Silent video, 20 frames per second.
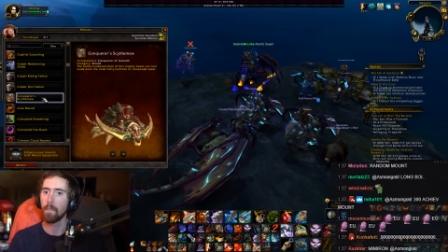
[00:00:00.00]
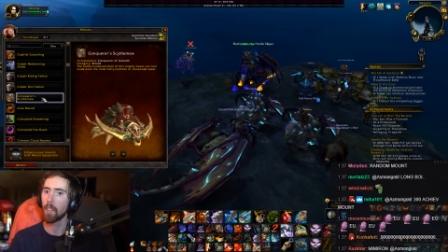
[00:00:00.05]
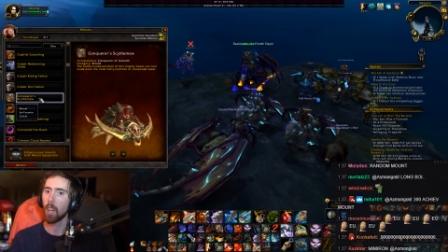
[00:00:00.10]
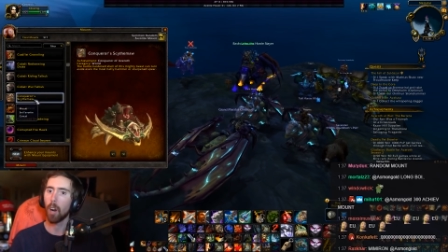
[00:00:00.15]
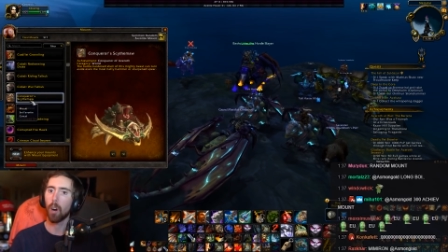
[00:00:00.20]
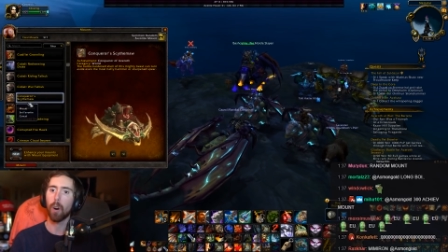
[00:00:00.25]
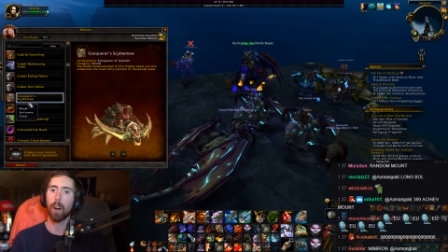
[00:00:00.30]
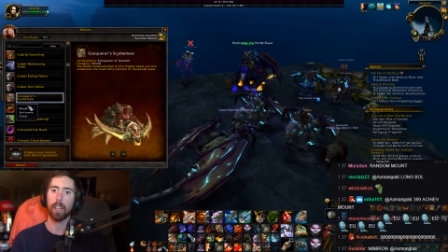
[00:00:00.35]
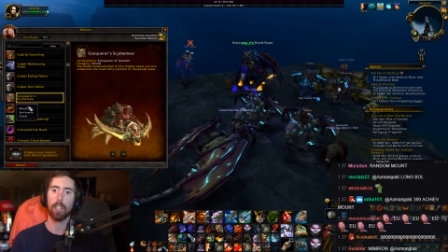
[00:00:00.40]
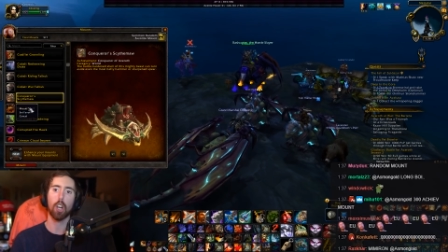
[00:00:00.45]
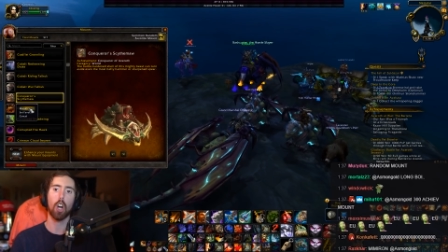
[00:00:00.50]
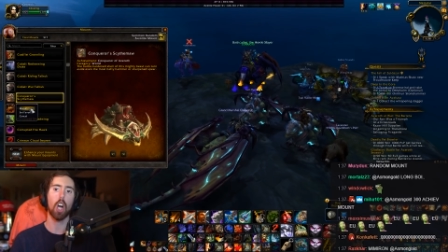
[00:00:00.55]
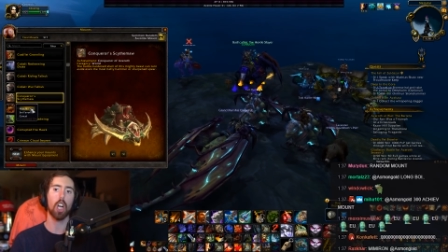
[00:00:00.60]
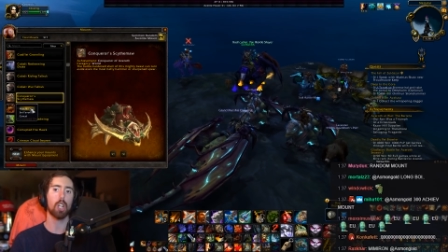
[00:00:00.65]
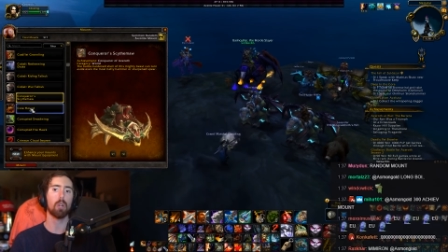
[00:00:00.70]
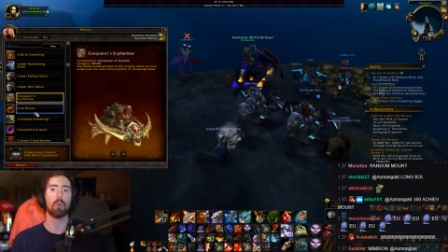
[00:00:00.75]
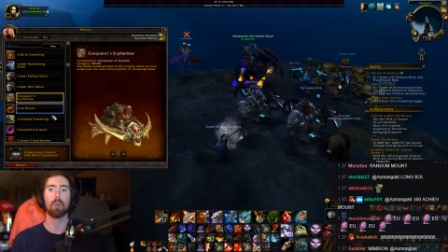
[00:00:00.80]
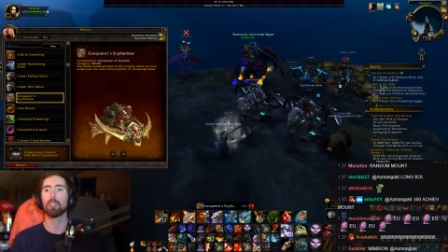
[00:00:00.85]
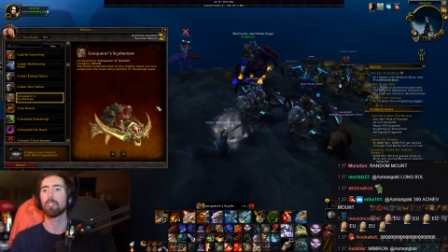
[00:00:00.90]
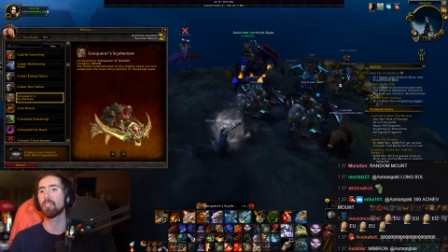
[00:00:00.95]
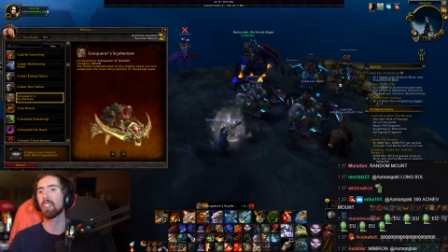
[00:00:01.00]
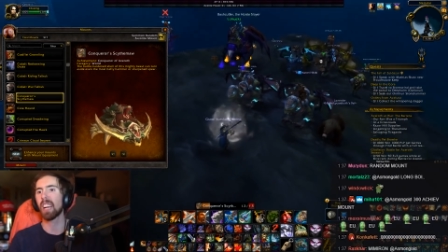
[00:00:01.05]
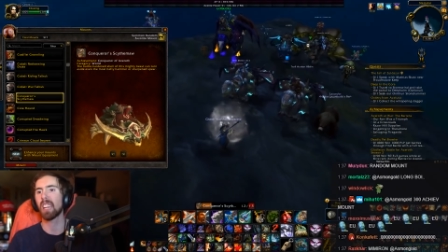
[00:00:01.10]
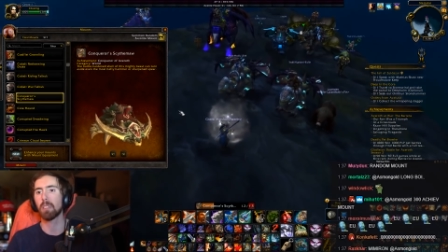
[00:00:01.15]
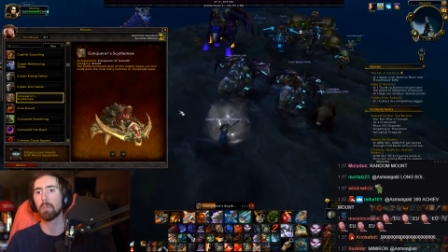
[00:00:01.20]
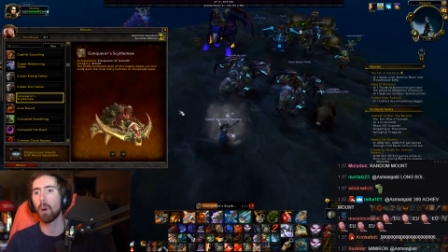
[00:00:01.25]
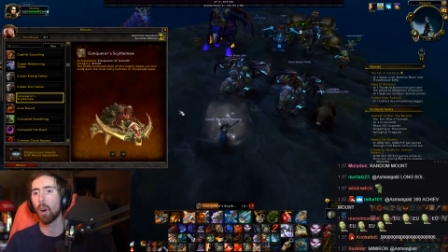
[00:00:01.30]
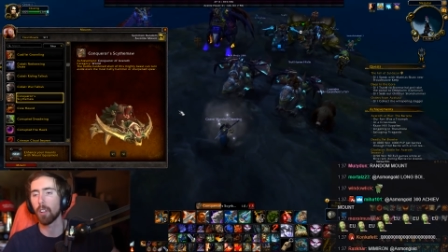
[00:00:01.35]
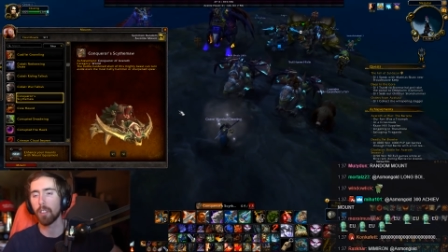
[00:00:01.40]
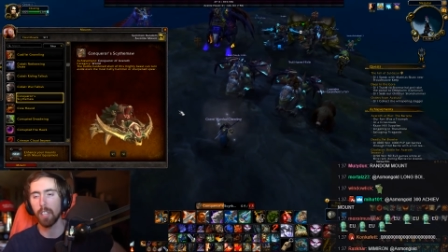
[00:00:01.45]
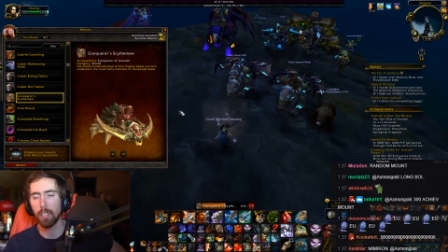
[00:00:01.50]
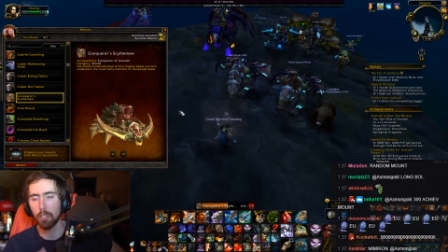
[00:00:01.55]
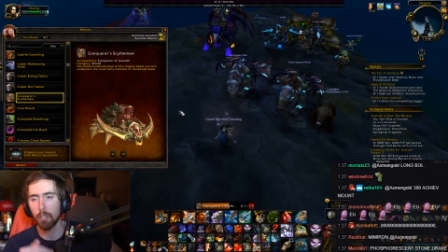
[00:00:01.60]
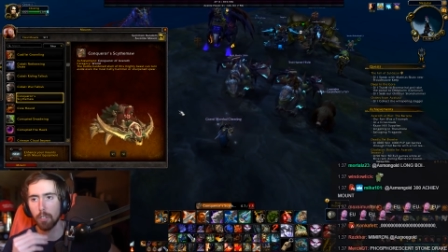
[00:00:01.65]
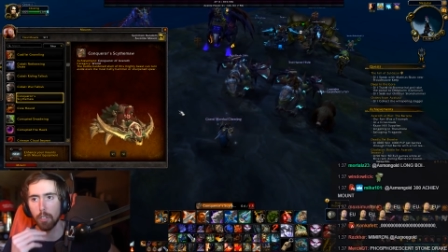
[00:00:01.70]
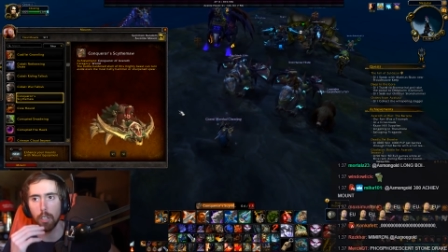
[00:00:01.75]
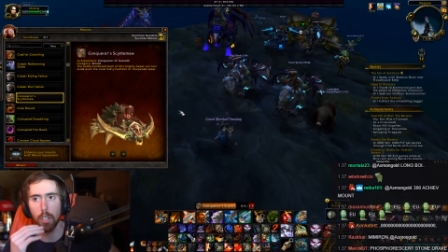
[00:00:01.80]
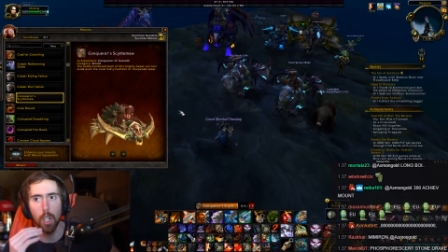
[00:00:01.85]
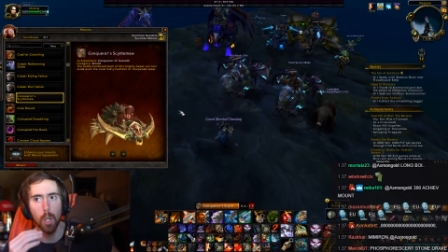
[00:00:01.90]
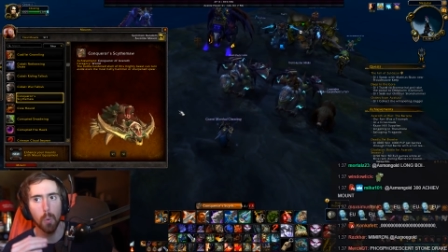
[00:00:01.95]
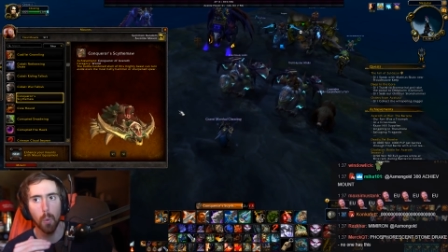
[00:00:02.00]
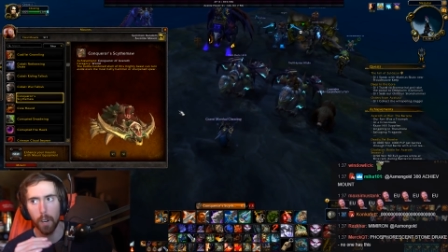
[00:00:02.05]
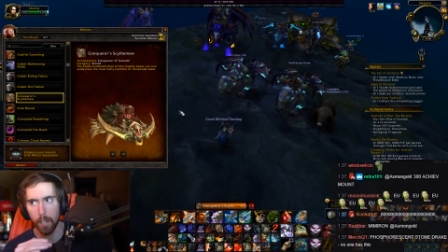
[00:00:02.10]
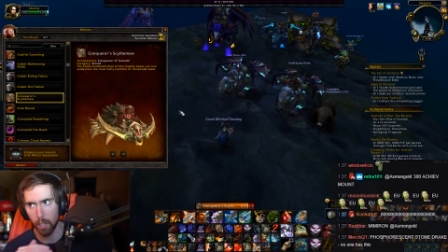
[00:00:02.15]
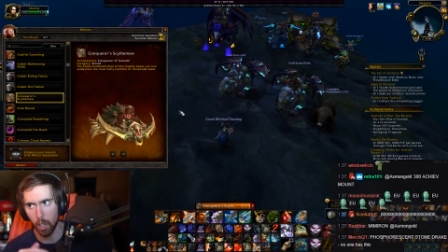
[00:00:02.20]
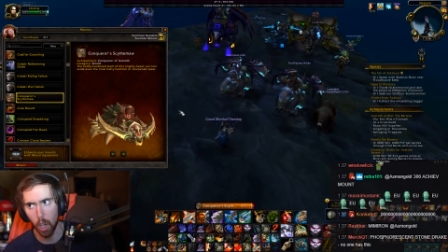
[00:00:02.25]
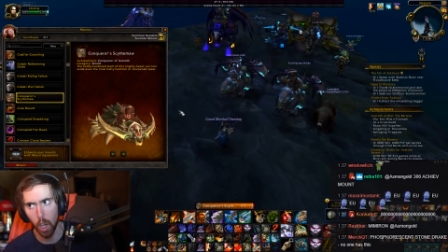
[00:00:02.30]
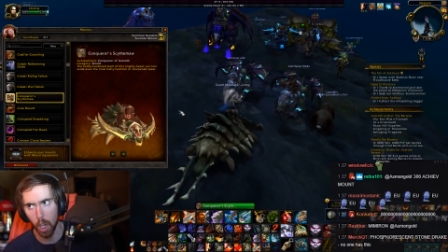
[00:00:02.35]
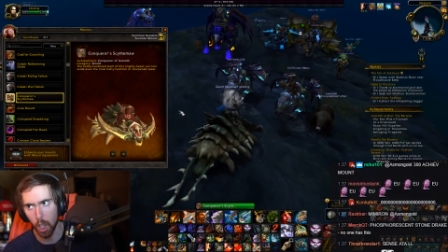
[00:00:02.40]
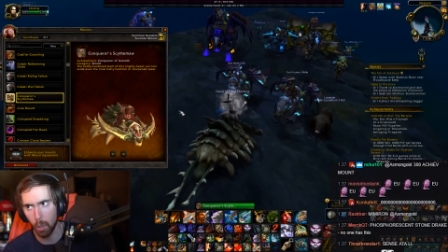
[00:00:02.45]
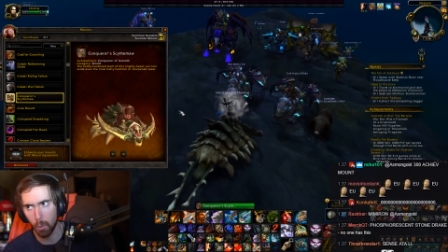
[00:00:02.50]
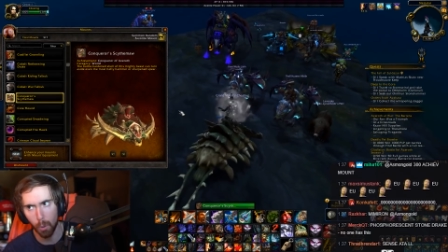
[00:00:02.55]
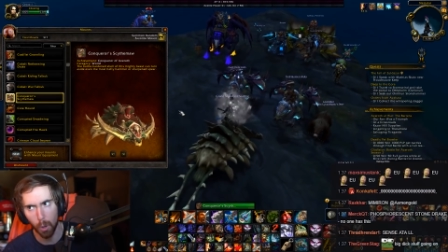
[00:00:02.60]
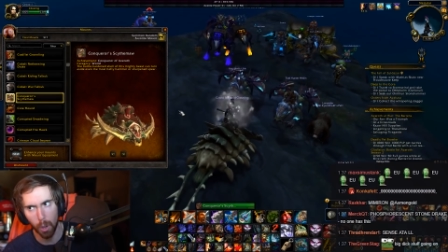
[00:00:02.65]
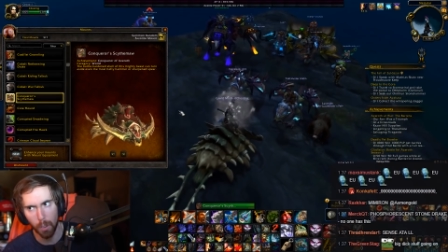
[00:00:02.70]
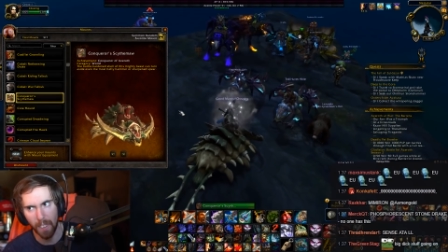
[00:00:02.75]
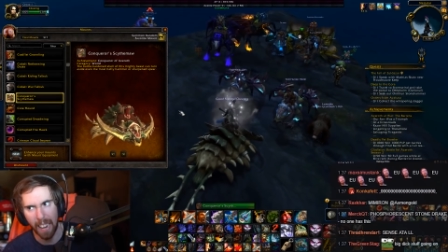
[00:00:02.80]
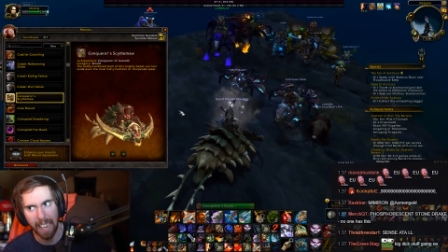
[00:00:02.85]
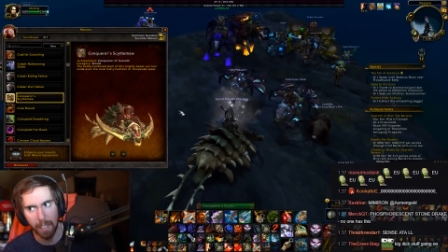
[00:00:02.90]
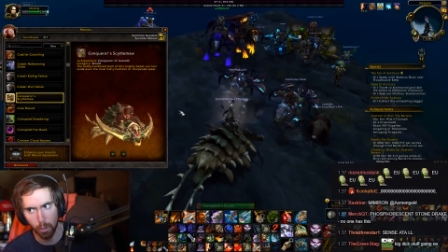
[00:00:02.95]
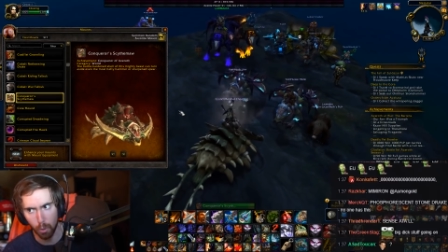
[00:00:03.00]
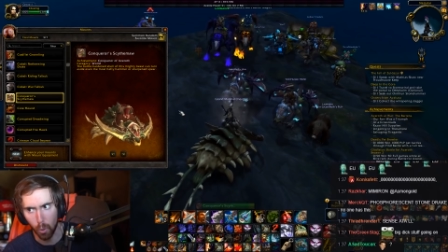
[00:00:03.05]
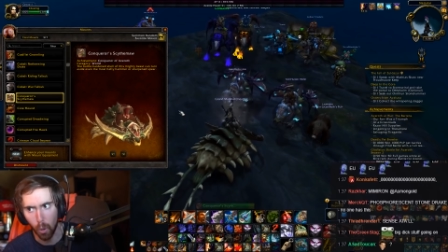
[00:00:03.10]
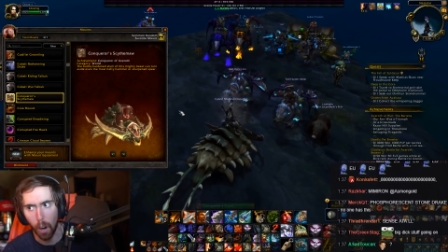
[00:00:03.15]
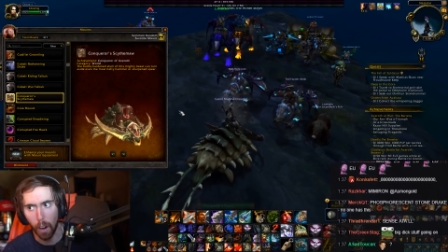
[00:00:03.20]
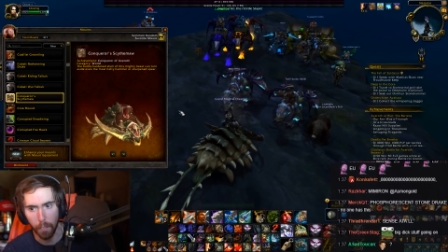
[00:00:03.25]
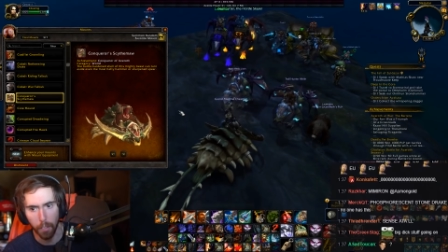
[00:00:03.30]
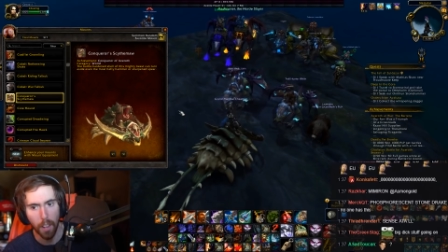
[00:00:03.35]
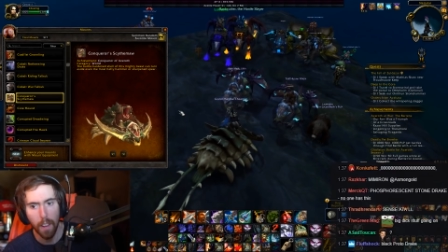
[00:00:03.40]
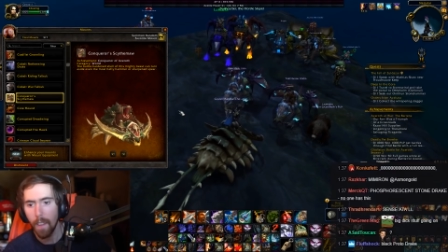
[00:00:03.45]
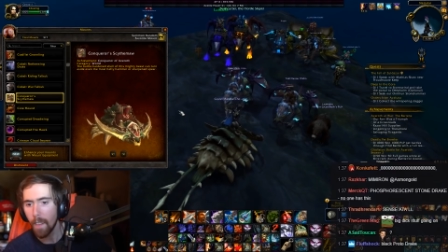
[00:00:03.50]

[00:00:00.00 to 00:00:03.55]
all right, Conqueror Scythemoth. This is a new one, Conqueror of Azeroth.